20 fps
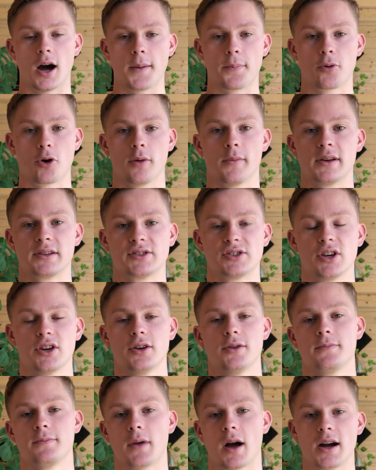I promise
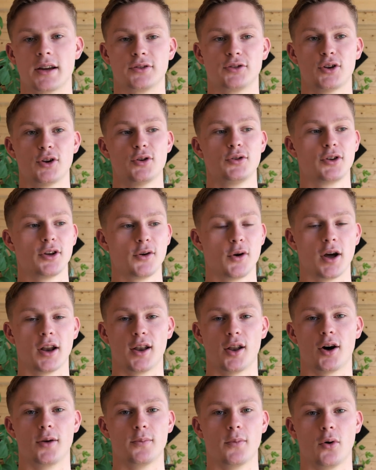you, I do a
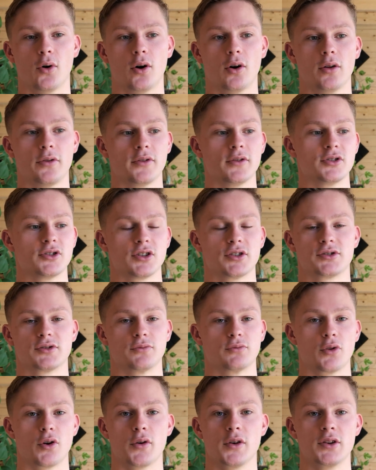lot more than just
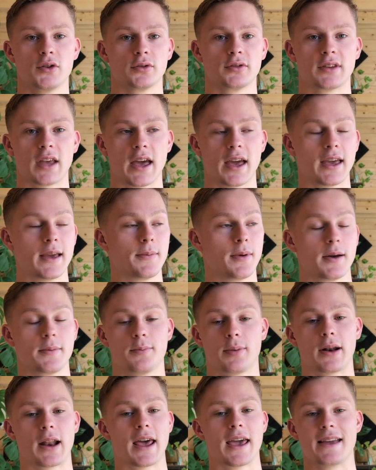ruin your day by
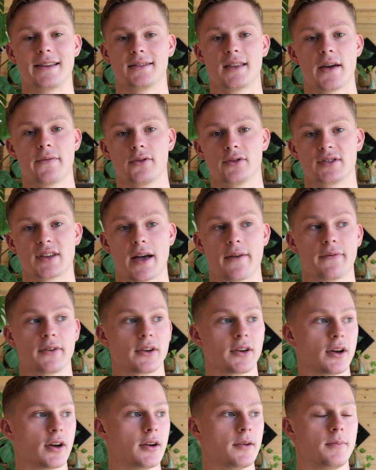playing devil's
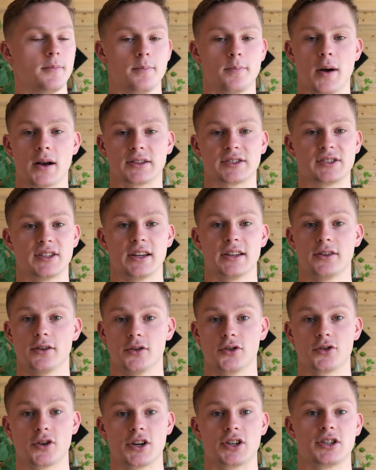advocate and busting
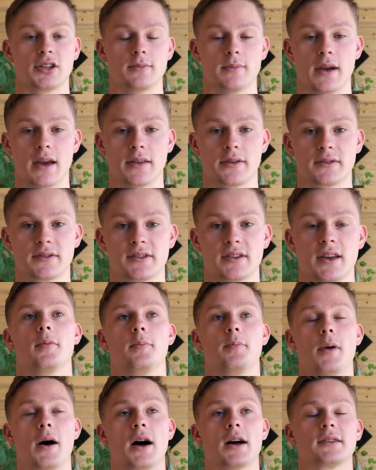nutrition myths.
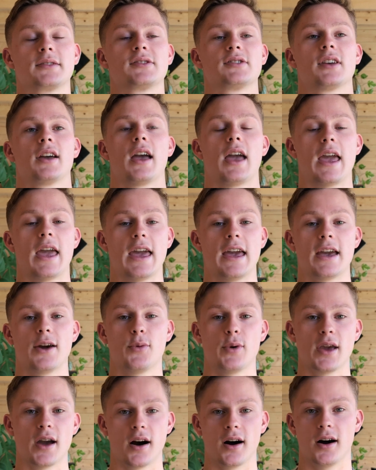But here
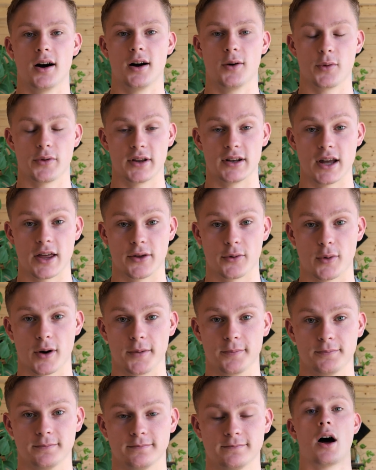we are with another
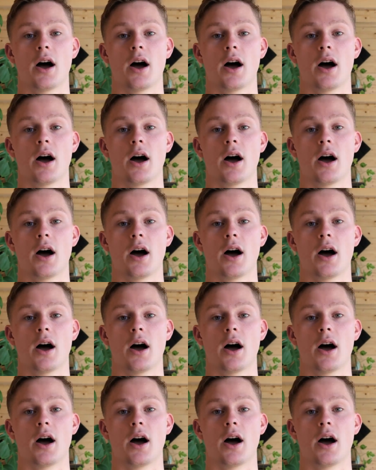one.